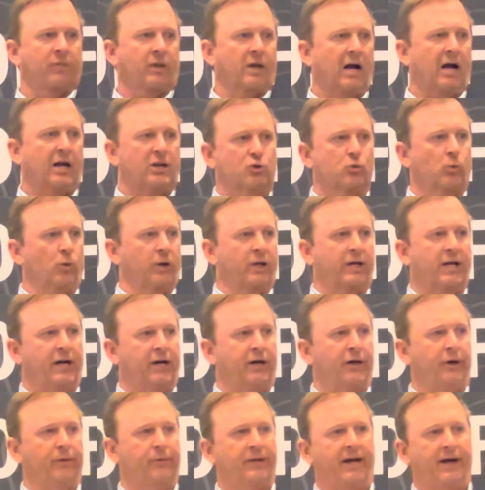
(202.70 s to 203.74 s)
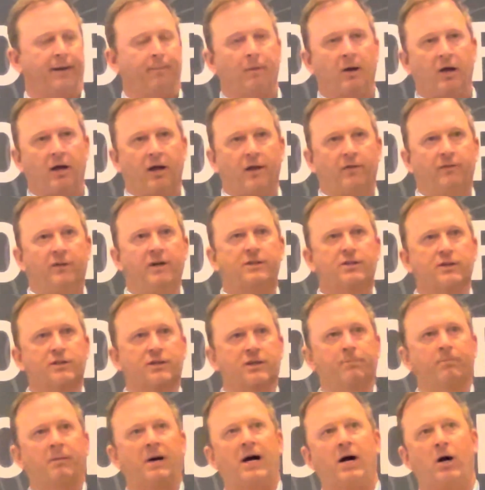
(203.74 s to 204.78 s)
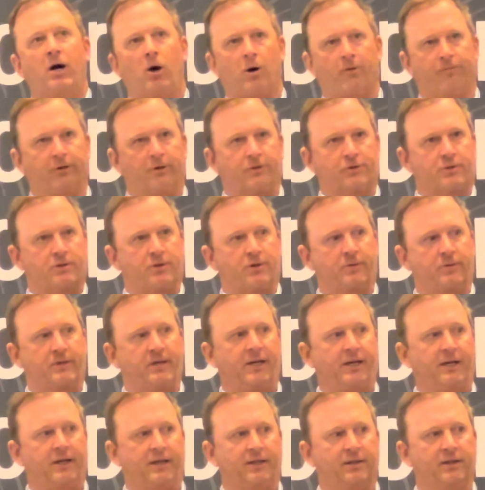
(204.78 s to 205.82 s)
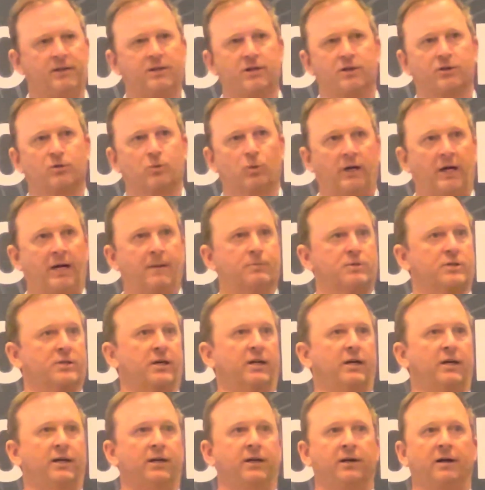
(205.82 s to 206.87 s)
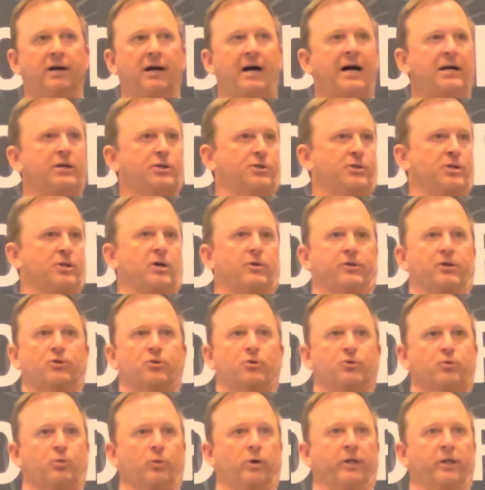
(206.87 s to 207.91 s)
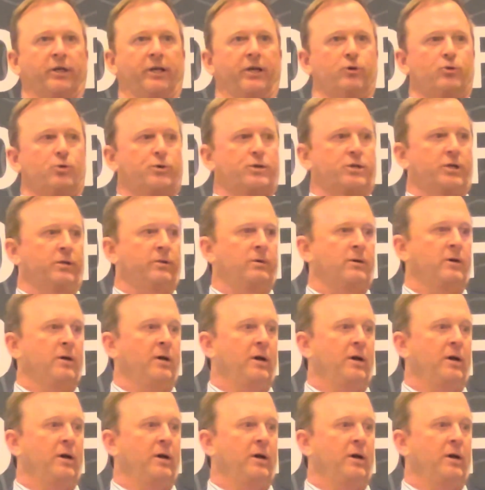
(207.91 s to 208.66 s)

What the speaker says: I just want to kind of note that. This is in my office, okay? This is what I'm seeing. I just thought this was really interesting.